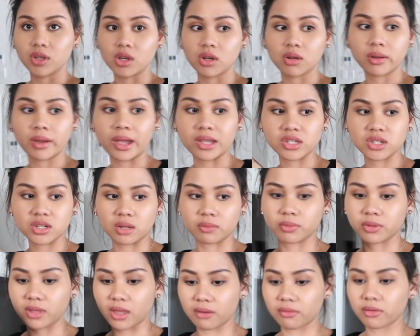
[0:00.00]
vlog, catching
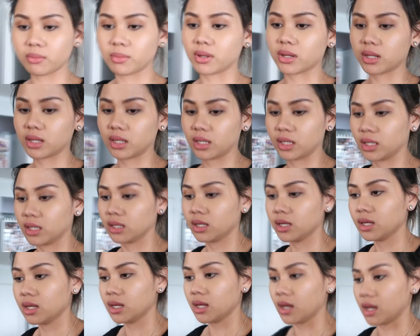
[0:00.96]
up with everybody,
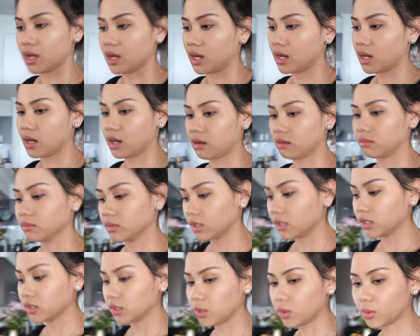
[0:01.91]

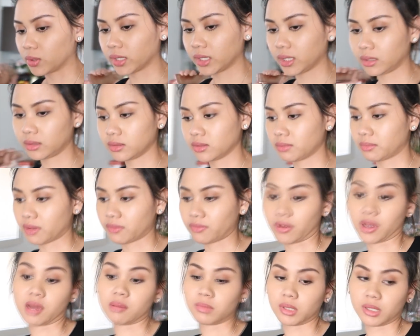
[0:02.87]
talking to my
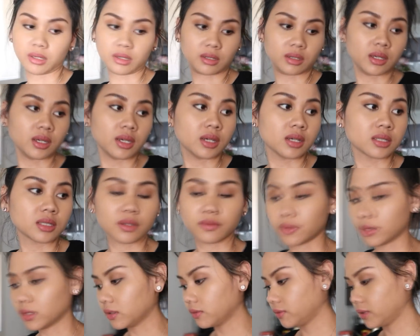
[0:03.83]
family, the
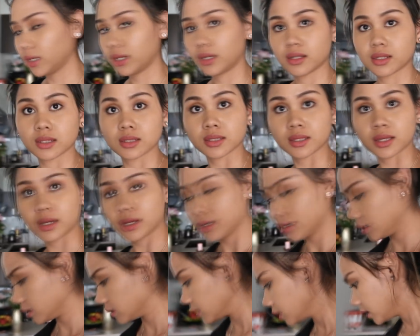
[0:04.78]
Philippines,
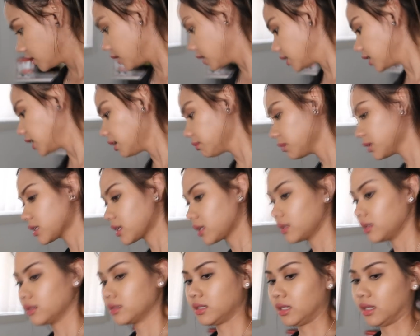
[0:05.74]
and yeah, I'm just
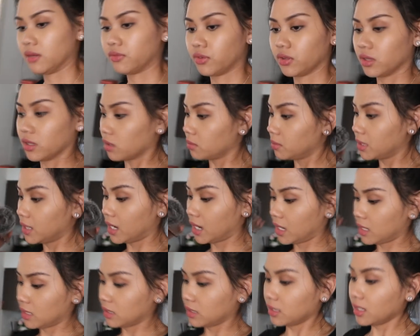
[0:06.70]
gonna sit here for a little bit
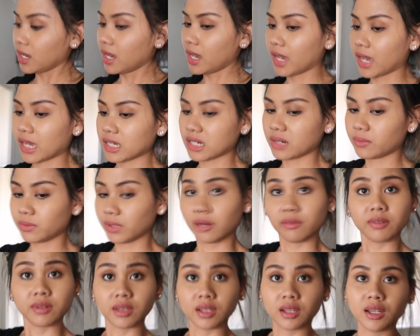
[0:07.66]
and yeah, catch up with
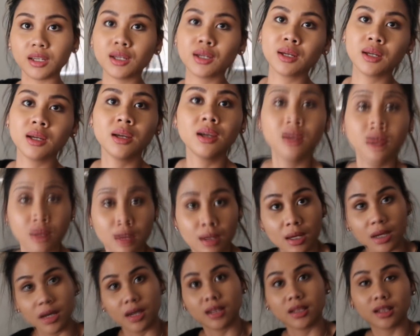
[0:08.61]
everything.
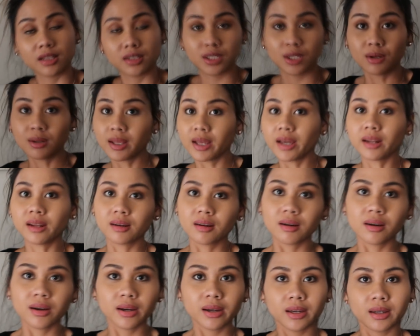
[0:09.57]
And I'll see you later,
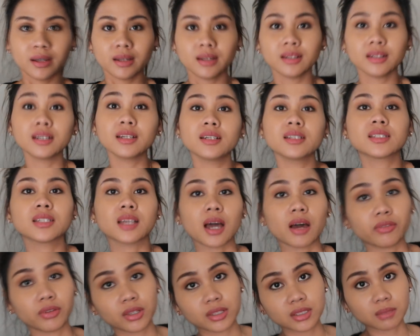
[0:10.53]
guys.
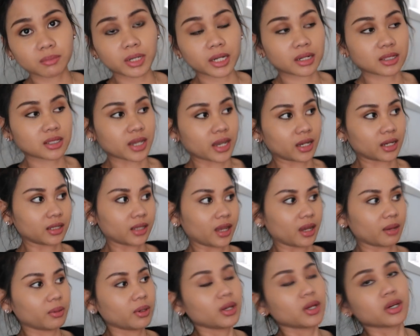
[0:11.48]
After this, I'm gonna take a
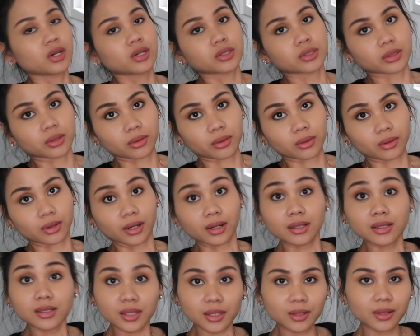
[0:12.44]
nap. So
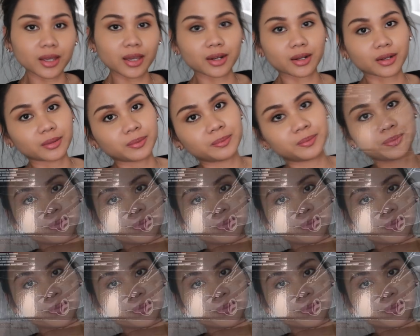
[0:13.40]
I'll see you later.